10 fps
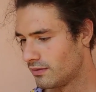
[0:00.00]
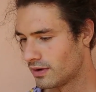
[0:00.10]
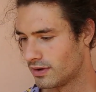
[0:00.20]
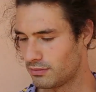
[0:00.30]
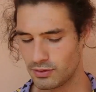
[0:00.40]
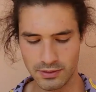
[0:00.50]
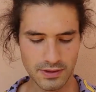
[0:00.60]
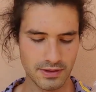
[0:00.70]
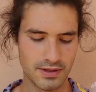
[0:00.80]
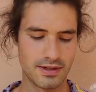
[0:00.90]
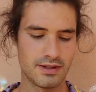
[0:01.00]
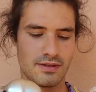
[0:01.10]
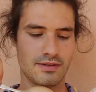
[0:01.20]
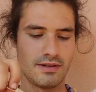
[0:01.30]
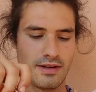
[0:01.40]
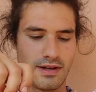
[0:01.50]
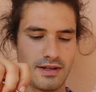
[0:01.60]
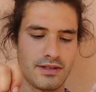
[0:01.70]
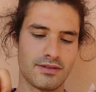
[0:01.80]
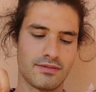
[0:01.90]
We're gonna put a
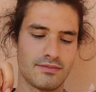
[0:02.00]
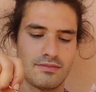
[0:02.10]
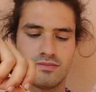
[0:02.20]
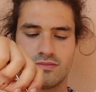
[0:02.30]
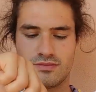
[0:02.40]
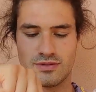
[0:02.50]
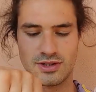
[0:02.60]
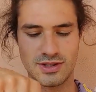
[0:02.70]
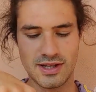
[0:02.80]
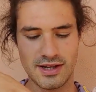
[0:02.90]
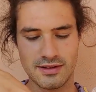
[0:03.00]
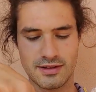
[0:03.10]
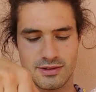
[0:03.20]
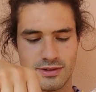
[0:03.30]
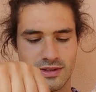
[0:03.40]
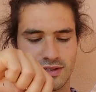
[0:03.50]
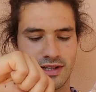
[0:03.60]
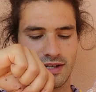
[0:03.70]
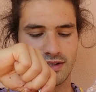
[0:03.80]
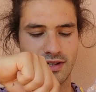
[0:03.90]
nice stir it so it's
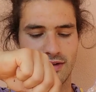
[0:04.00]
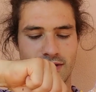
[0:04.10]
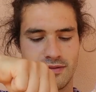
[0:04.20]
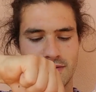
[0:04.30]
nice, and